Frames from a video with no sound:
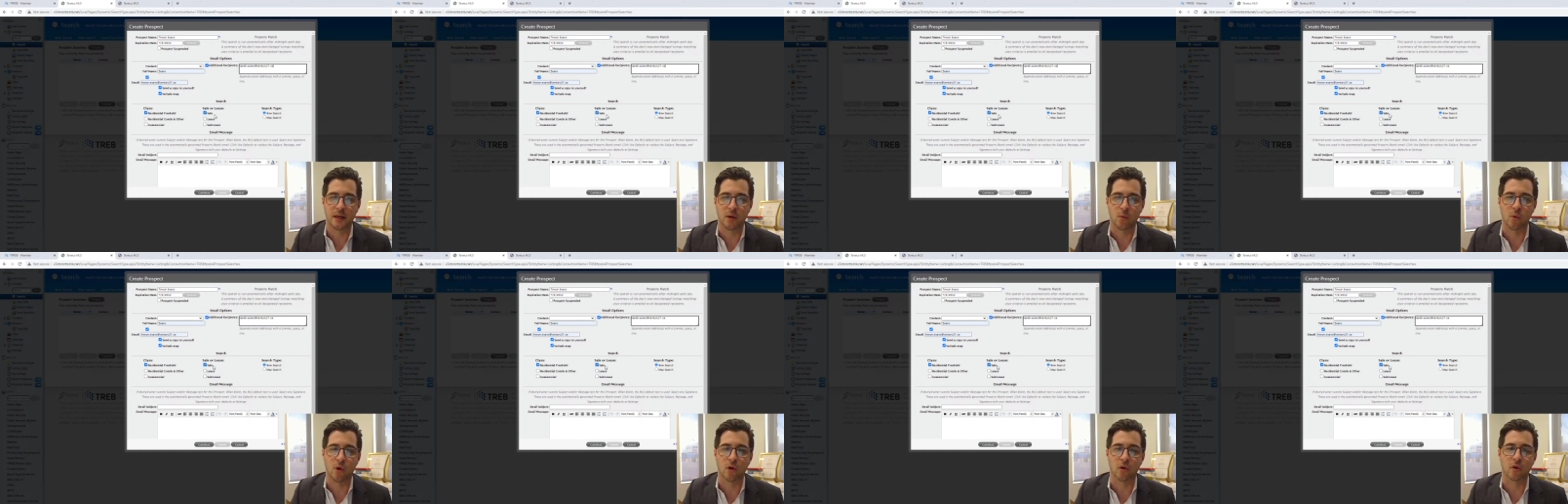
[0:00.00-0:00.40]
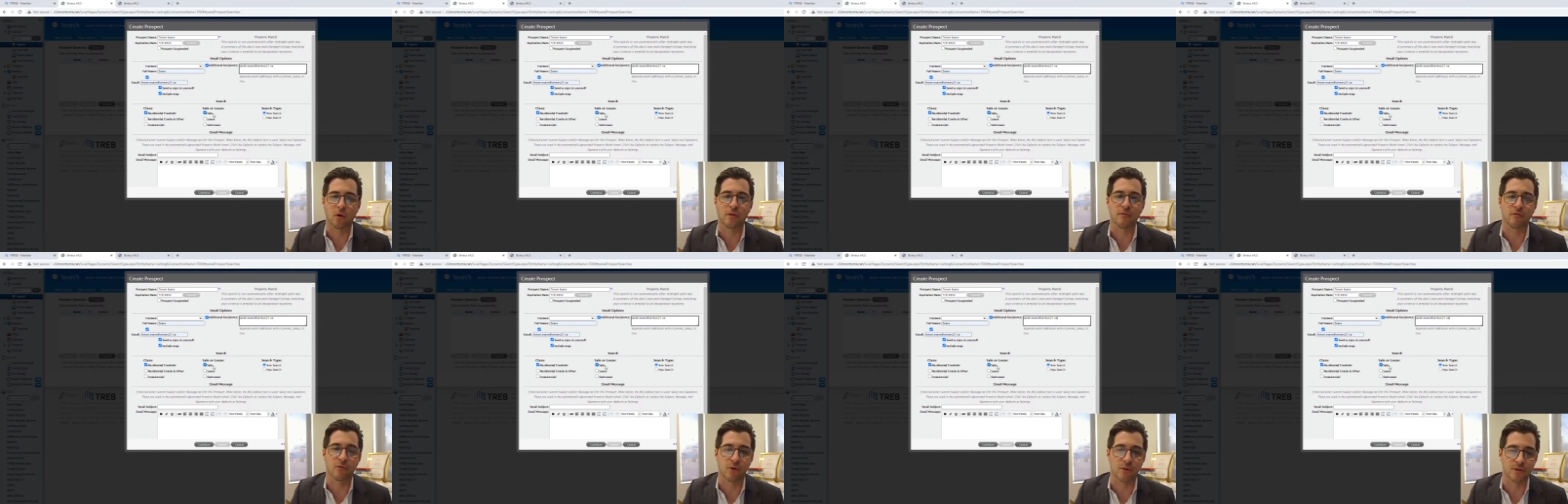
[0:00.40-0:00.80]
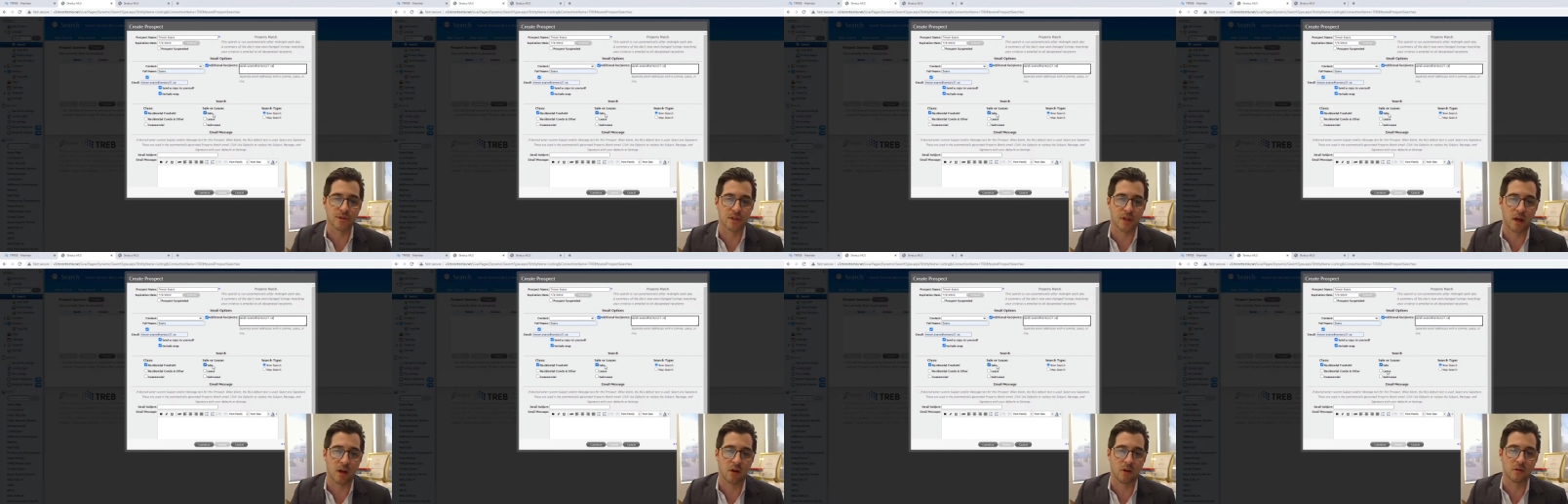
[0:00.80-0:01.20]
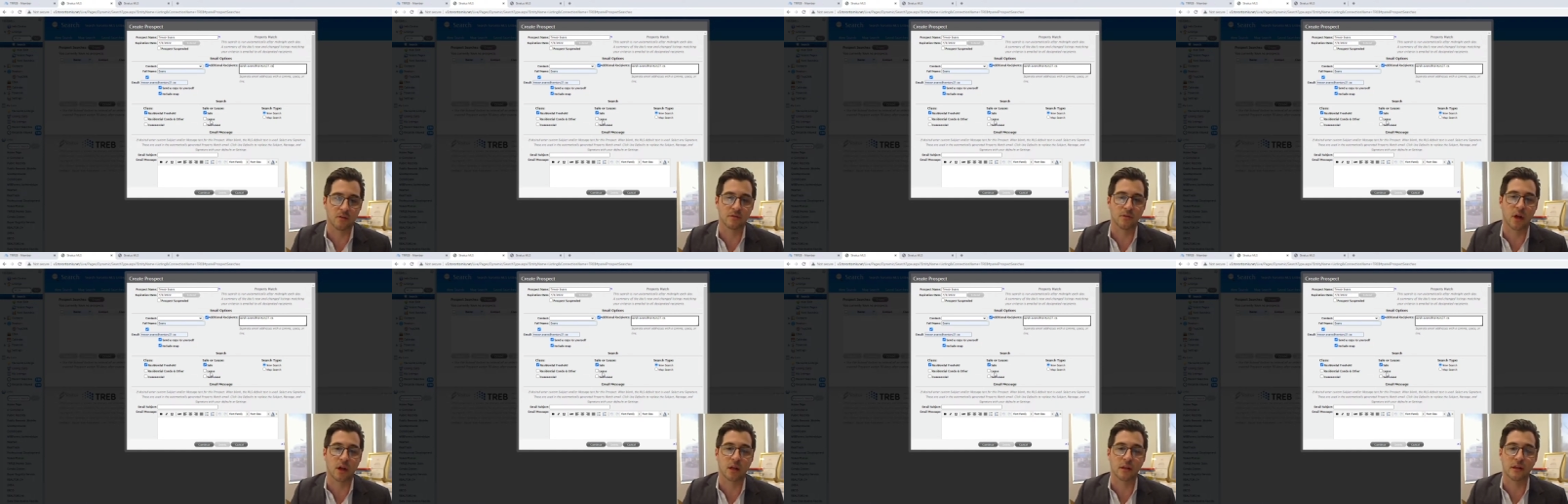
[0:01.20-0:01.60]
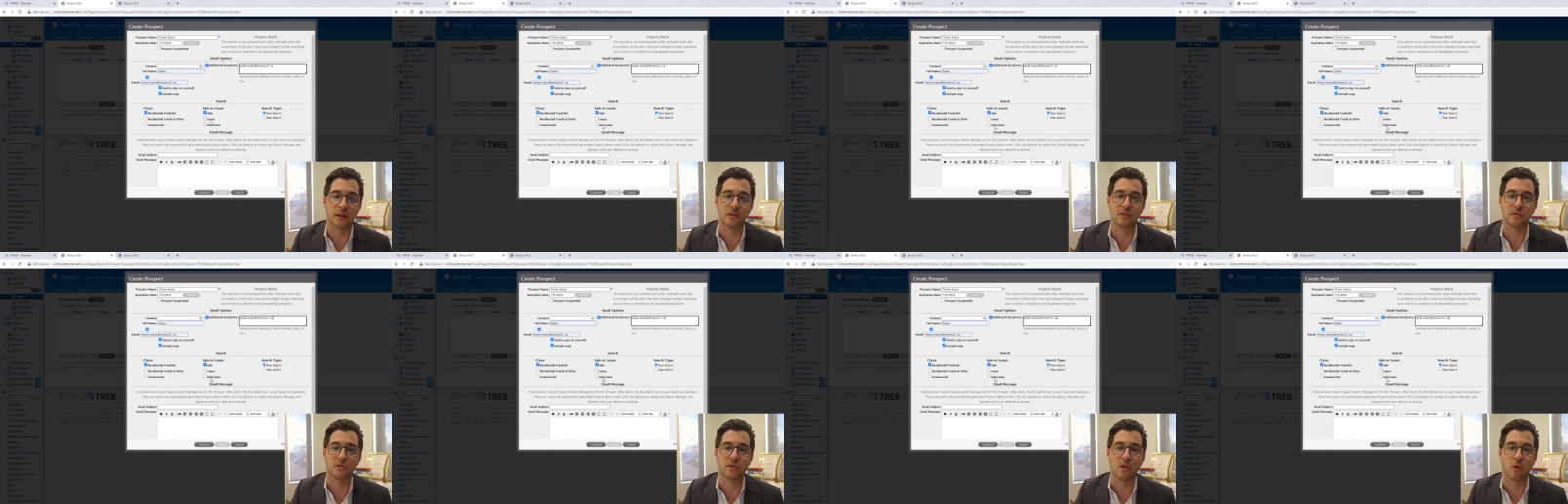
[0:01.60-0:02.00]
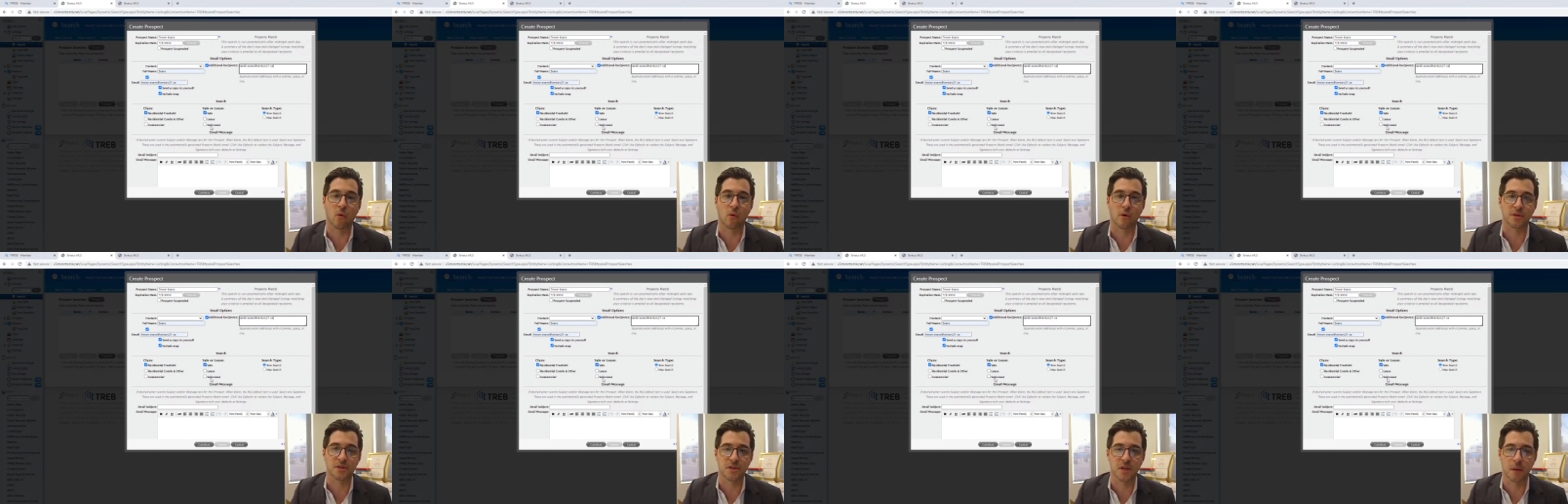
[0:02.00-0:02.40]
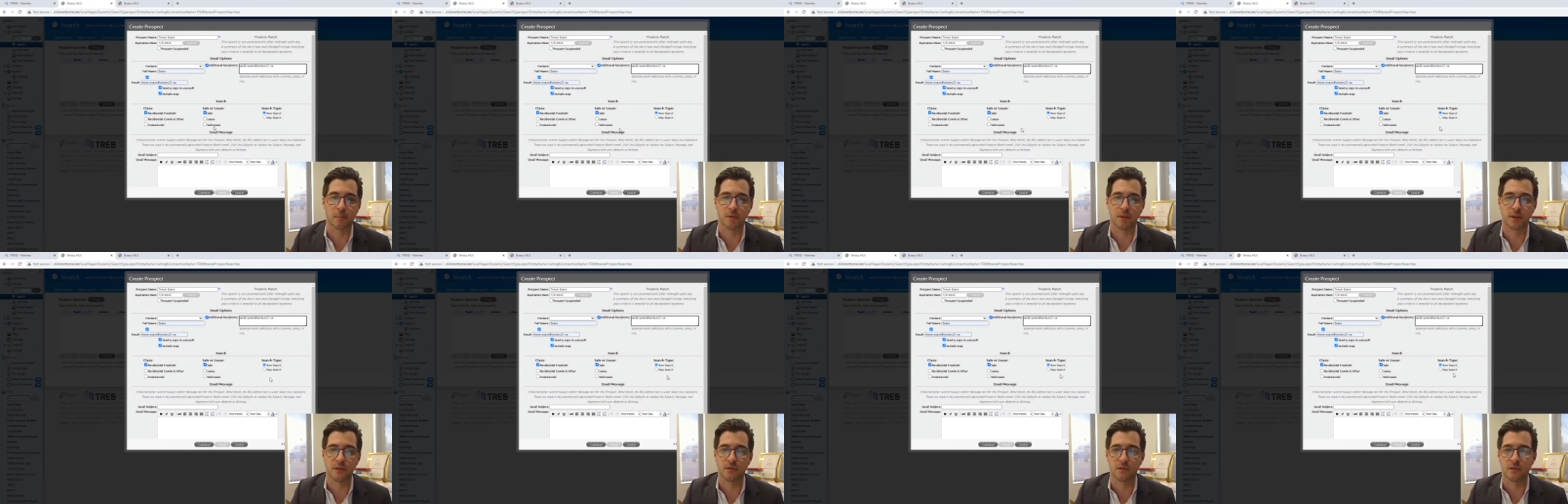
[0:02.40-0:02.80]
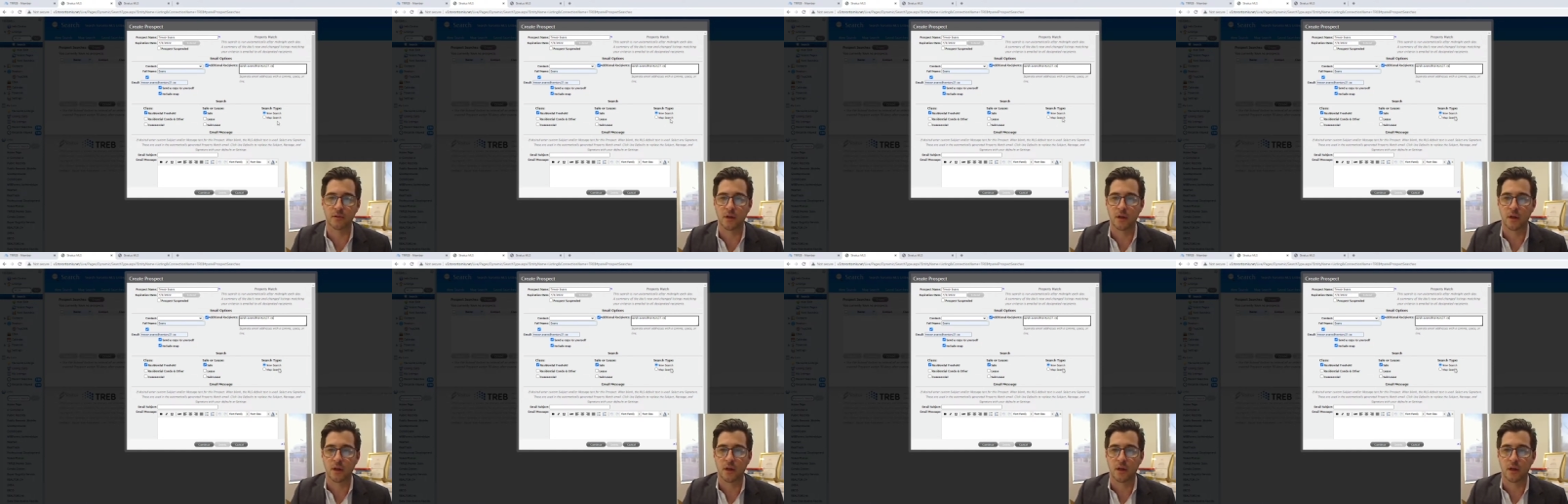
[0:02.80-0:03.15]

We are looking for a sale, not a lease or a sublease,